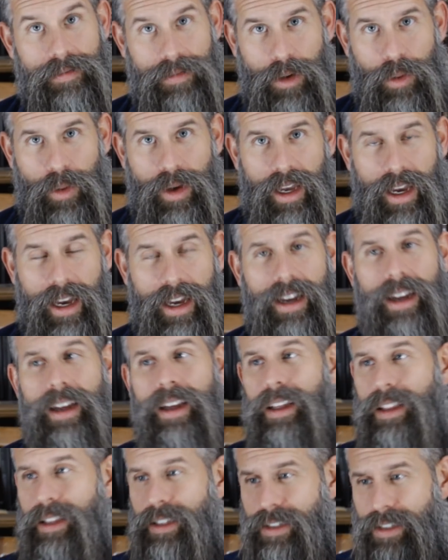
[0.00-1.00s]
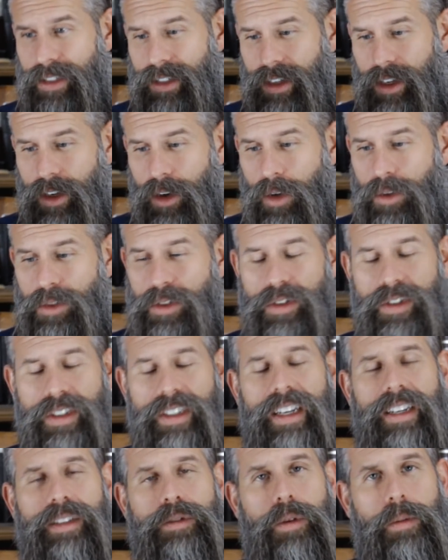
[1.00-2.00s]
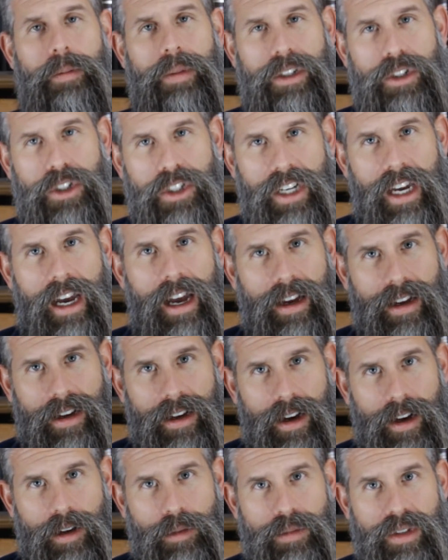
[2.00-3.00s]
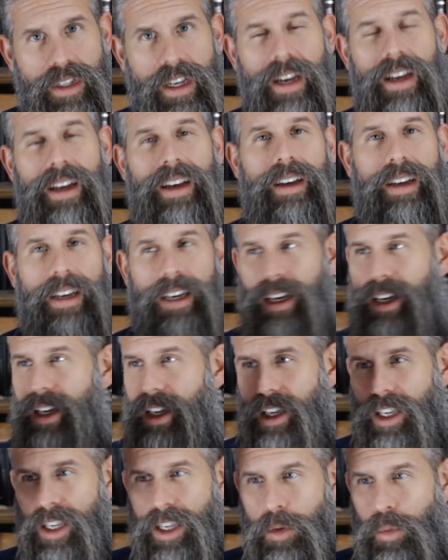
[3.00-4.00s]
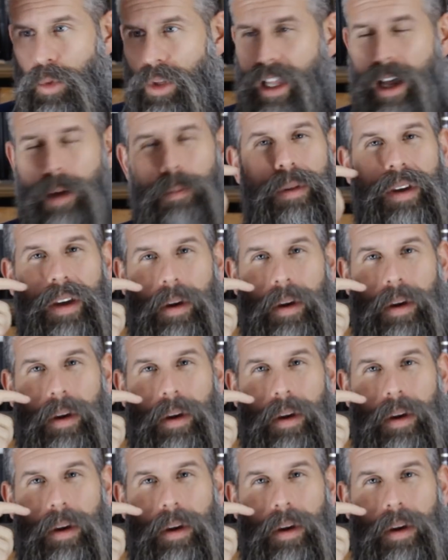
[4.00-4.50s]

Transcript: Okay? It also says when Mashiach comes, he will not be